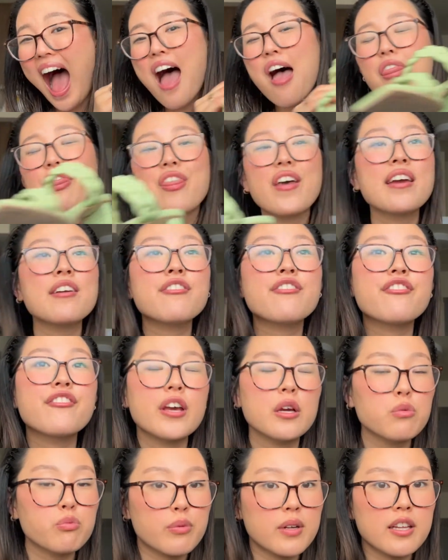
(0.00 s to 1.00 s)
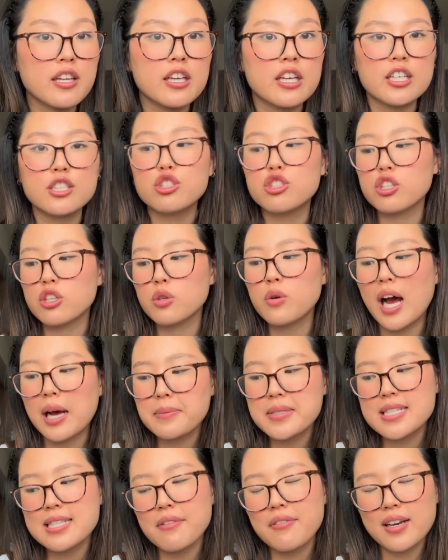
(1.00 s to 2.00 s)
They fit really good too. I'm
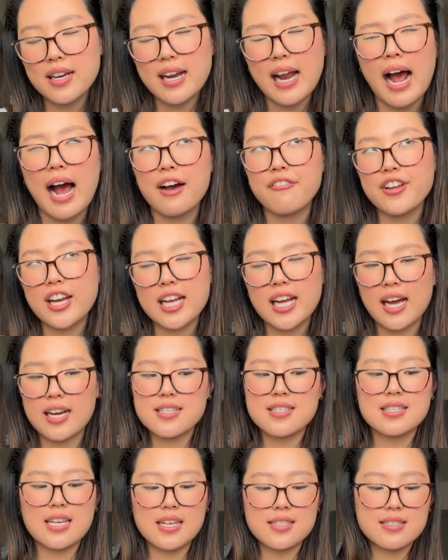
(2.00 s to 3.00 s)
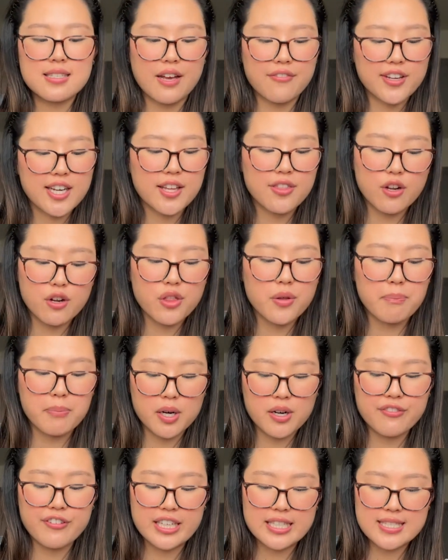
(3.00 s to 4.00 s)
a 7.5 and I got a size 7, and they're the
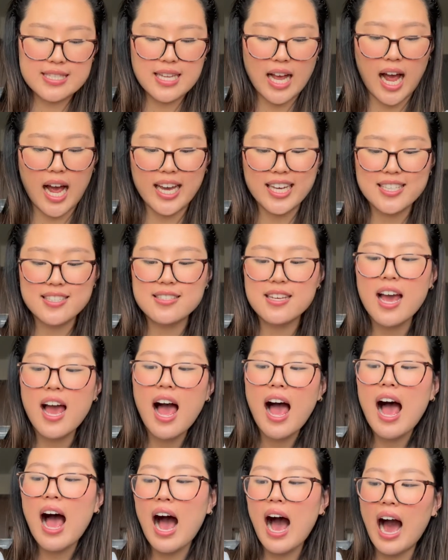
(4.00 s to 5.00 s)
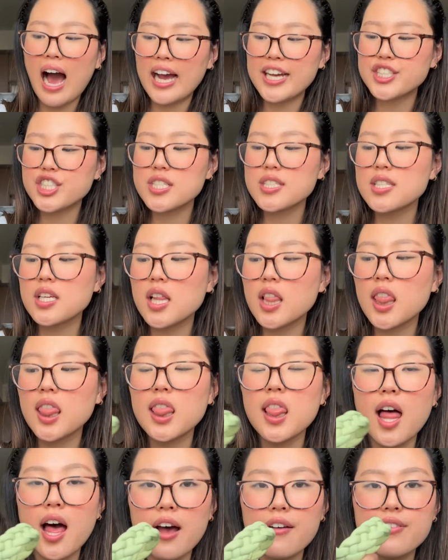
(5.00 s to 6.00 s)
perfect size. I just
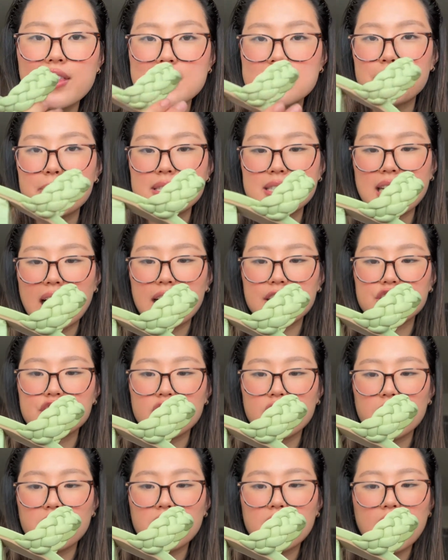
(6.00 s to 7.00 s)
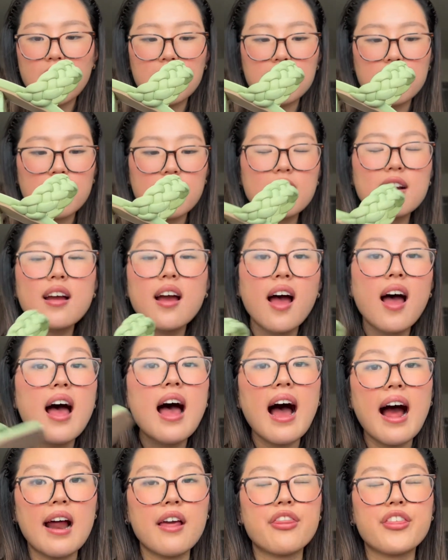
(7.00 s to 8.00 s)
love this pistachio color.
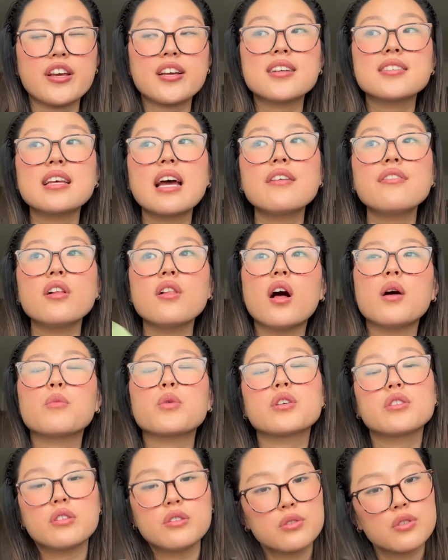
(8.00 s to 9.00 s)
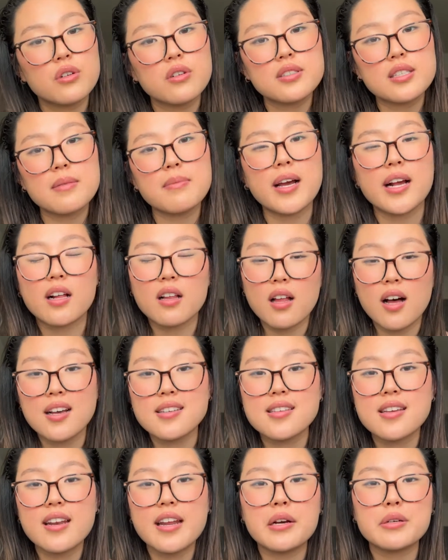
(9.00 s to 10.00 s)
I think because I have a lot more neutrals in my
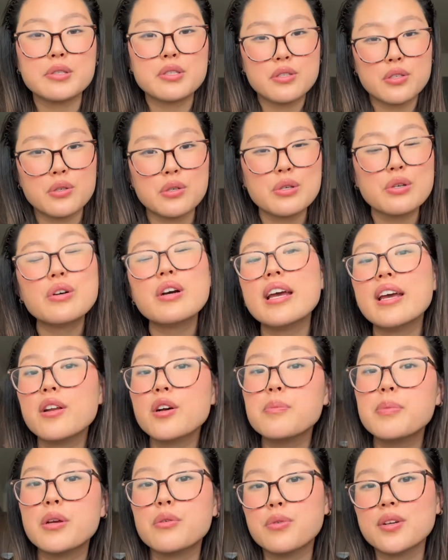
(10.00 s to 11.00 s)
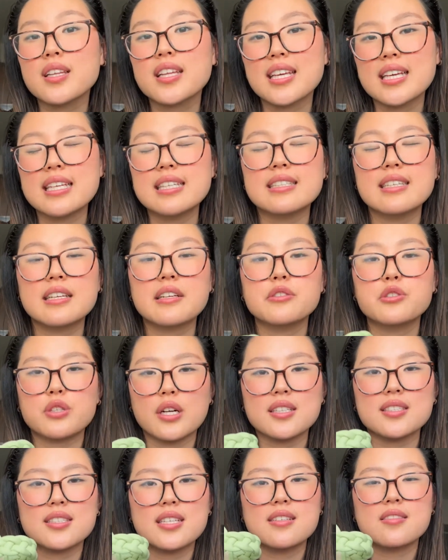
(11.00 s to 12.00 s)
closet now too, it'll be really easy to
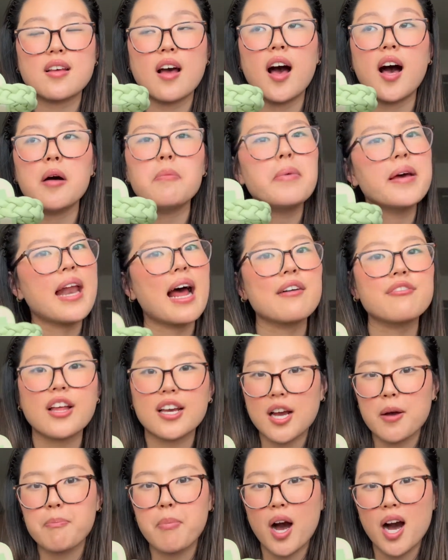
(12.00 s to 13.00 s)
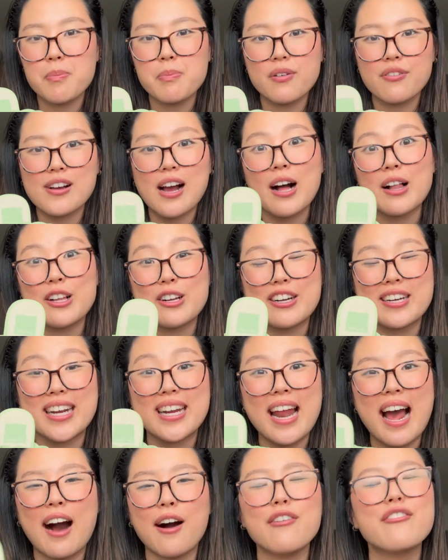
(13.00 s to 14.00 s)
dress these up and have like a pop of color in an
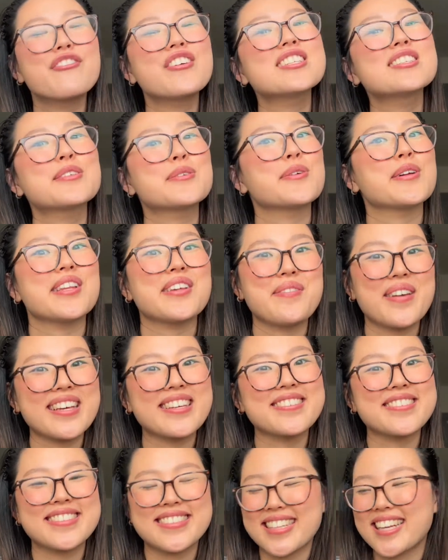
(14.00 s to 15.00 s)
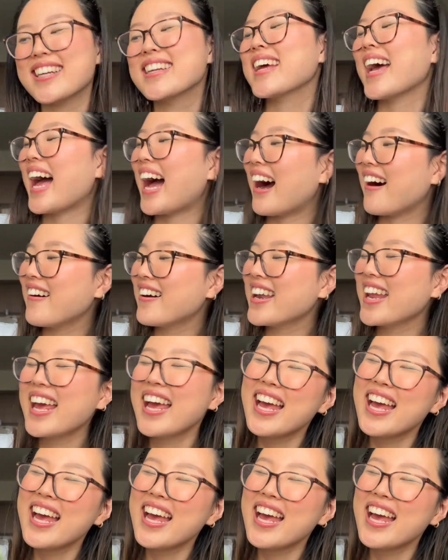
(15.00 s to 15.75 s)
outfit to really make you stand out.